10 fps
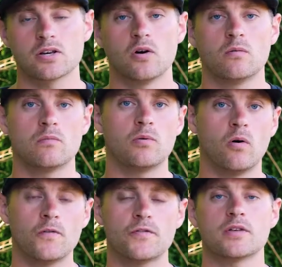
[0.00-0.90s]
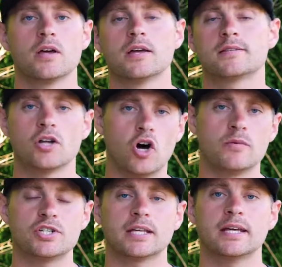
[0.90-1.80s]
So both
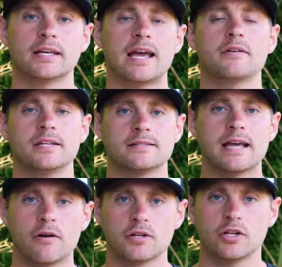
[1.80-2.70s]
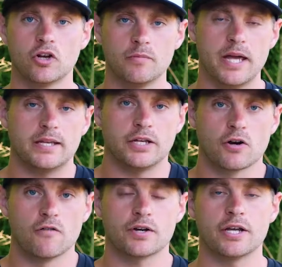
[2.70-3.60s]
Snohomish and King County down a little bit year
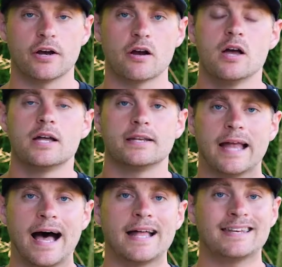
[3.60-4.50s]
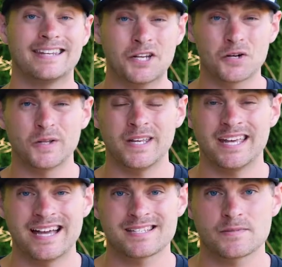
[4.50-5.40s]
over year, not
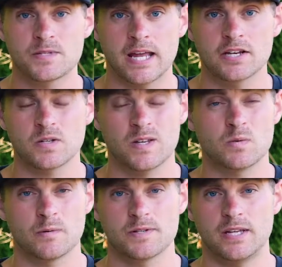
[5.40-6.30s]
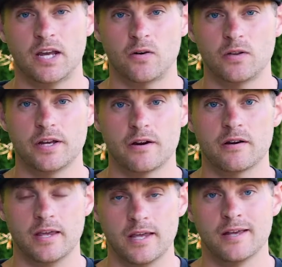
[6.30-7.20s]
nearly as substantially as we were seeing
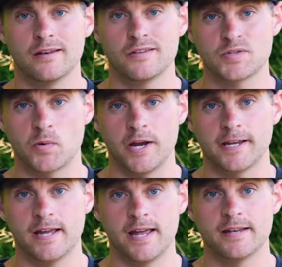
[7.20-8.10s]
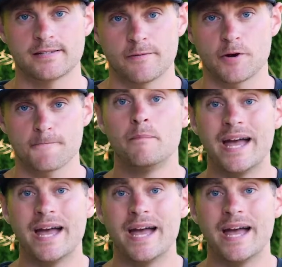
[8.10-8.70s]
earlier in the spring and summer.